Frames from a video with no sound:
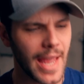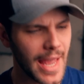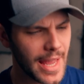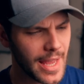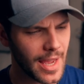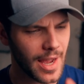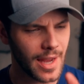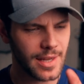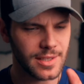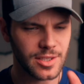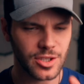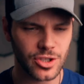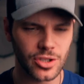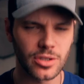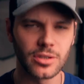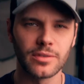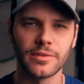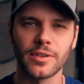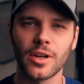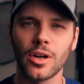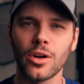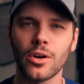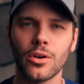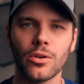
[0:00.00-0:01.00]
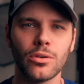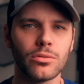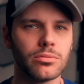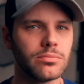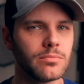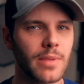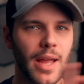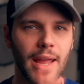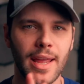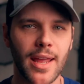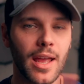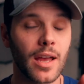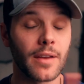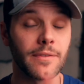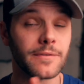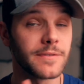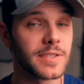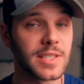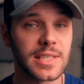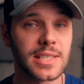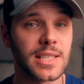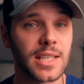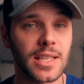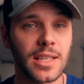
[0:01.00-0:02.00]
AI servo,
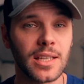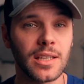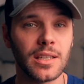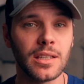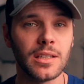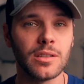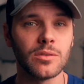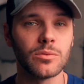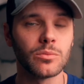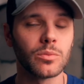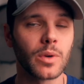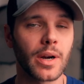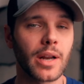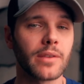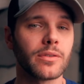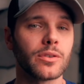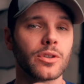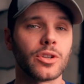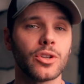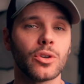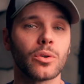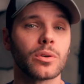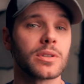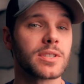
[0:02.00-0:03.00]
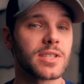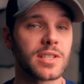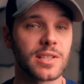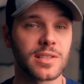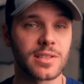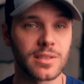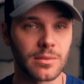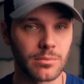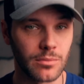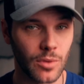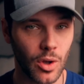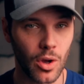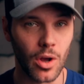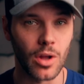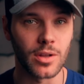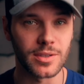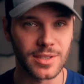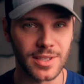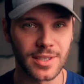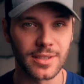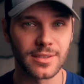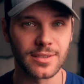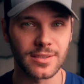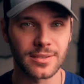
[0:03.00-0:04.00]
AFC, whatever your system
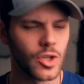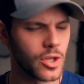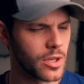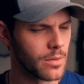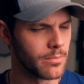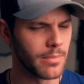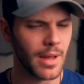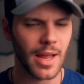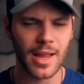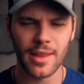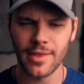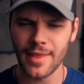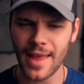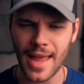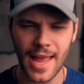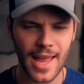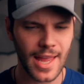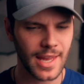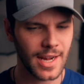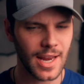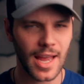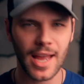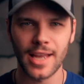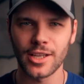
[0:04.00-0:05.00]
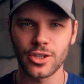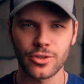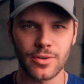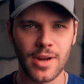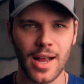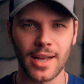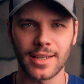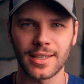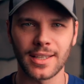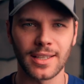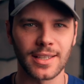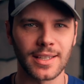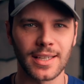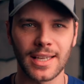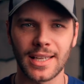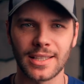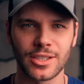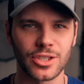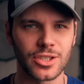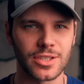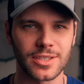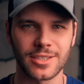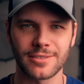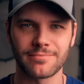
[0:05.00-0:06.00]
calls it. You combine that and eye tracking
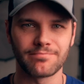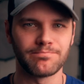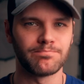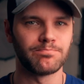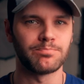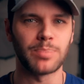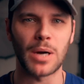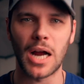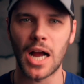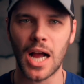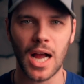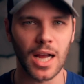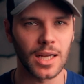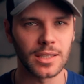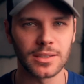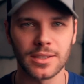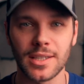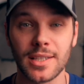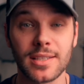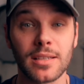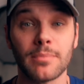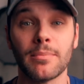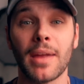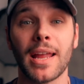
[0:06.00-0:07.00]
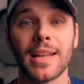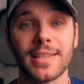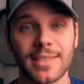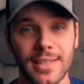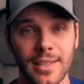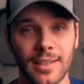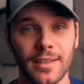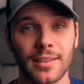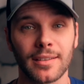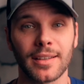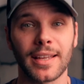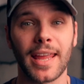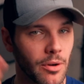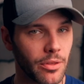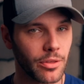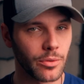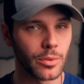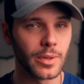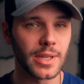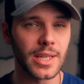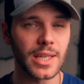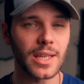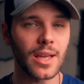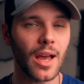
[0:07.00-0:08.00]
and just it's amazing. Number
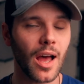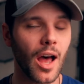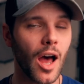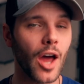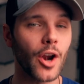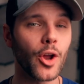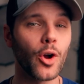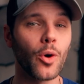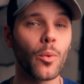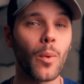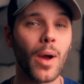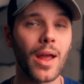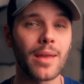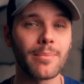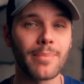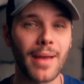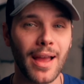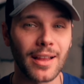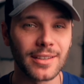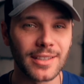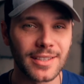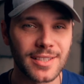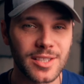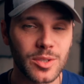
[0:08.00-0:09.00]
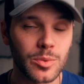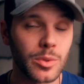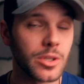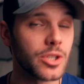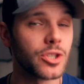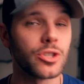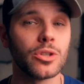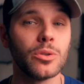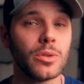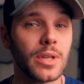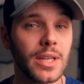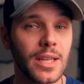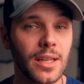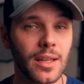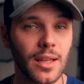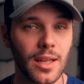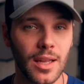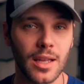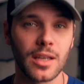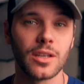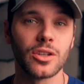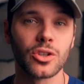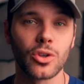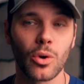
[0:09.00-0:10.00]
3, auto white balance when shooting
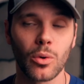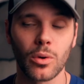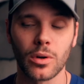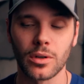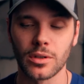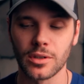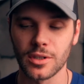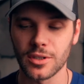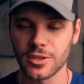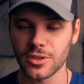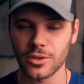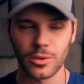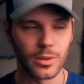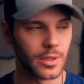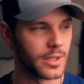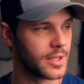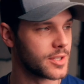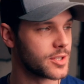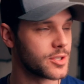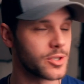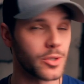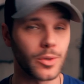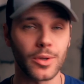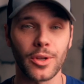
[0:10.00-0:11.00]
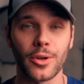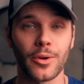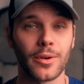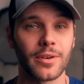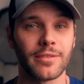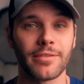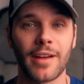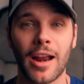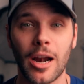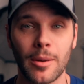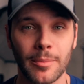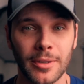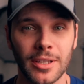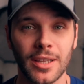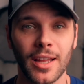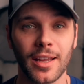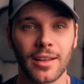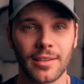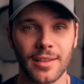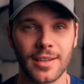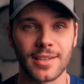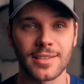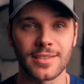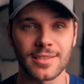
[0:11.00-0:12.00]
indoors or in a studio environment
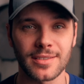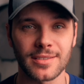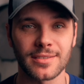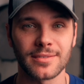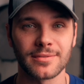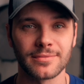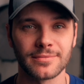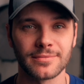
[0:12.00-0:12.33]
like this.